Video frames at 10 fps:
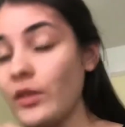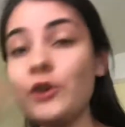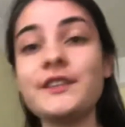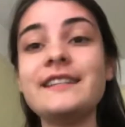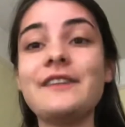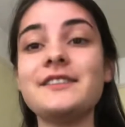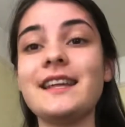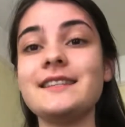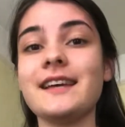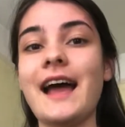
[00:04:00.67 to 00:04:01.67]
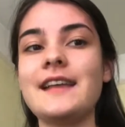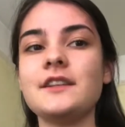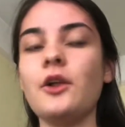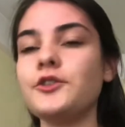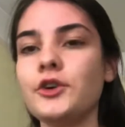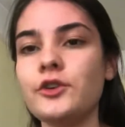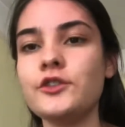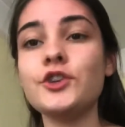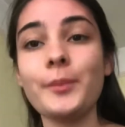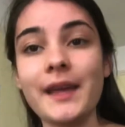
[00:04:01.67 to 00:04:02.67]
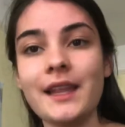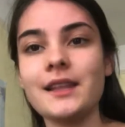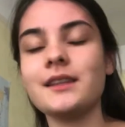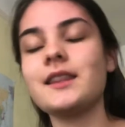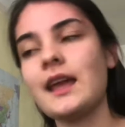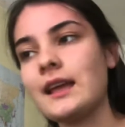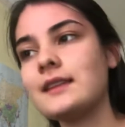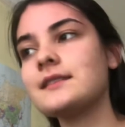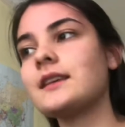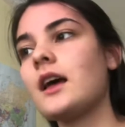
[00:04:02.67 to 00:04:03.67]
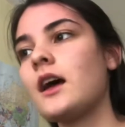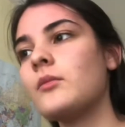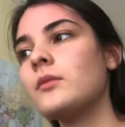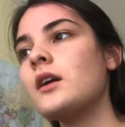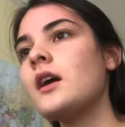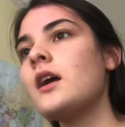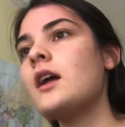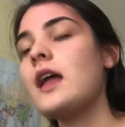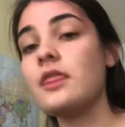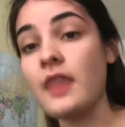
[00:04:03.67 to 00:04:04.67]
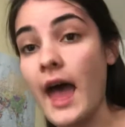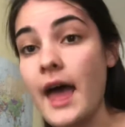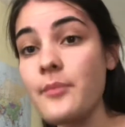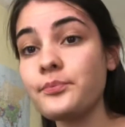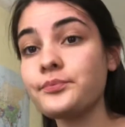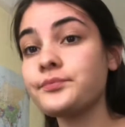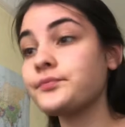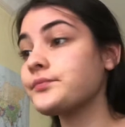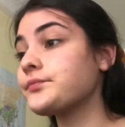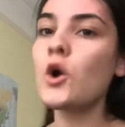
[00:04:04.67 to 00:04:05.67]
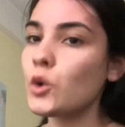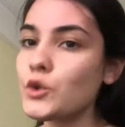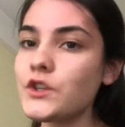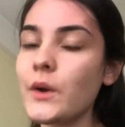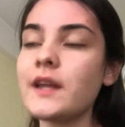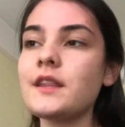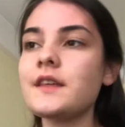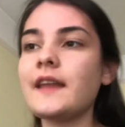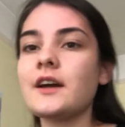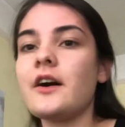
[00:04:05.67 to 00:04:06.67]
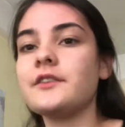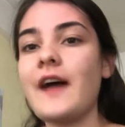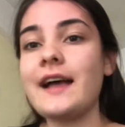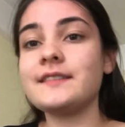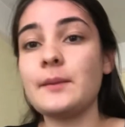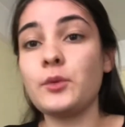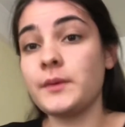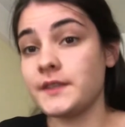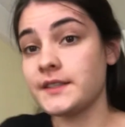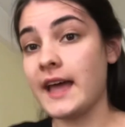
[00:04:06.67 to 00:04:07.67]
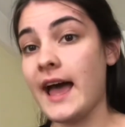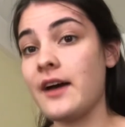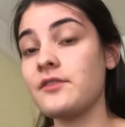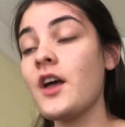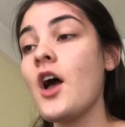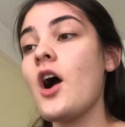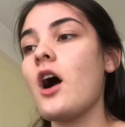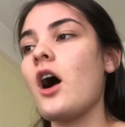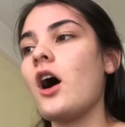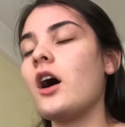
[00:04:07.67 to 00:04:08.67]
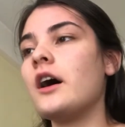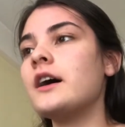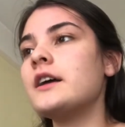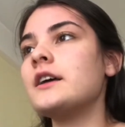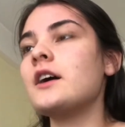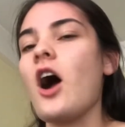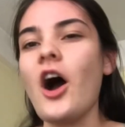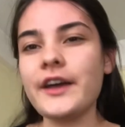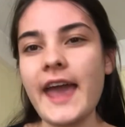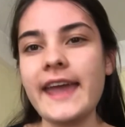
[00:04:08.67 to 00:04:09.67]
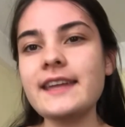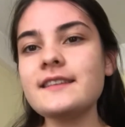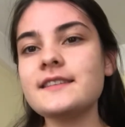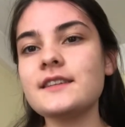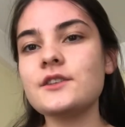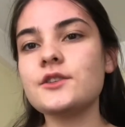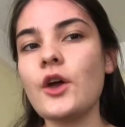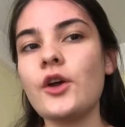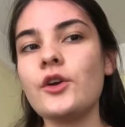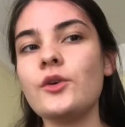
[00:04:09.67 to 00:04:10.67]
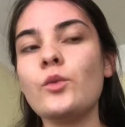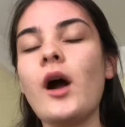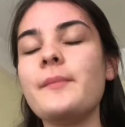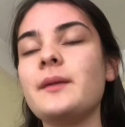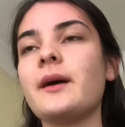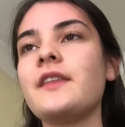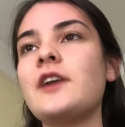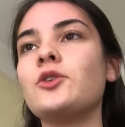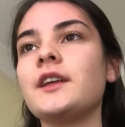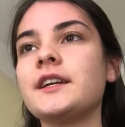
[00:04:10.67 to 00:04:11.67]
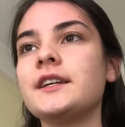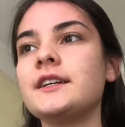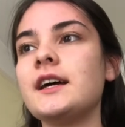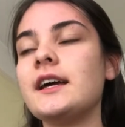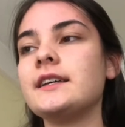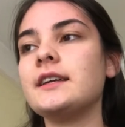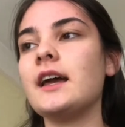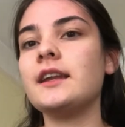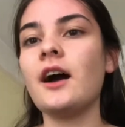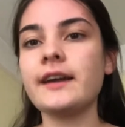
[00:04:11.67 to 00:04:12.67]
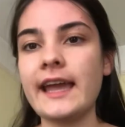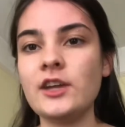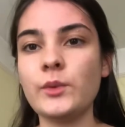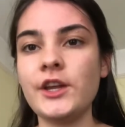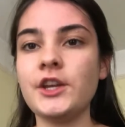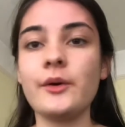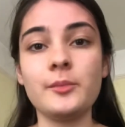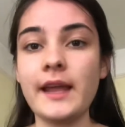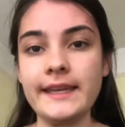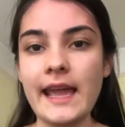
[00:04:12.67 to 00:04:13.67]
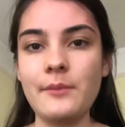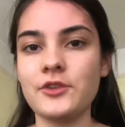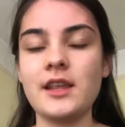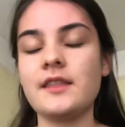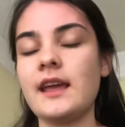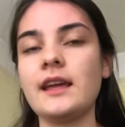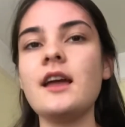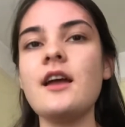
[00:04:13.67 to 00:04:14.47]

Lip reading: because St David's Centre has a lot of shopping things in there. Also, another thing that Cardiff has that Bournemouth doesn't have are arcades. So what I mean by that, not like an arcade where you go and play games or anything,